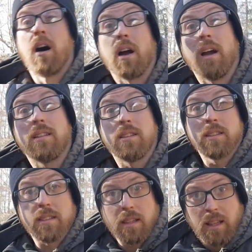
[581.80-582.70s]
Alright, so this
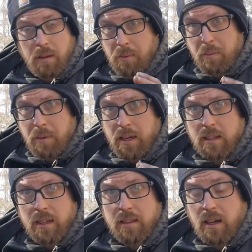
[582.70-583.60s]
is gonna take me a minute
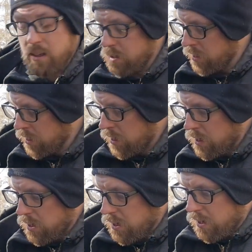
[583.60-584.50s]
to get done.
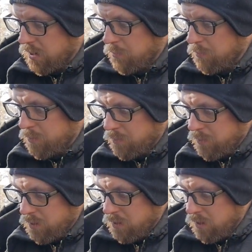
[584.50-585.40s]

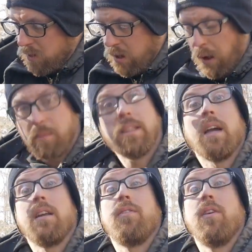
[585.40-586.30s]
I'm just not
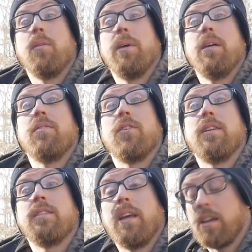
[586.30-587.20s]
going to film it for the
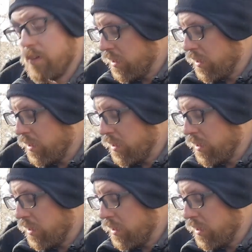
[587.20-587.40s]
sake of